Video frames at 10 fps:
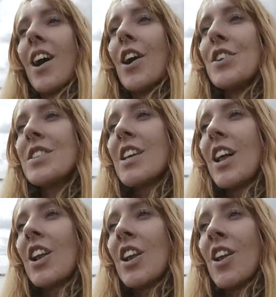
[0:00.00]
I used
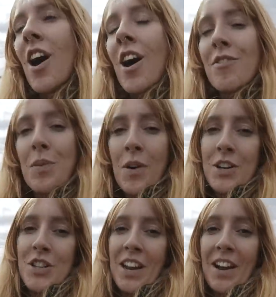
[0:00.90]
to love
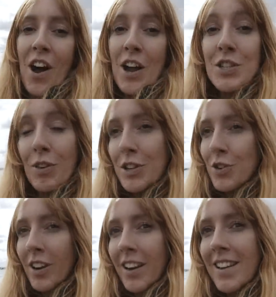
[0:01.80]
watching Ice Road
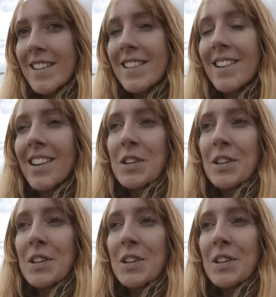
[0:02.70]
Truckers.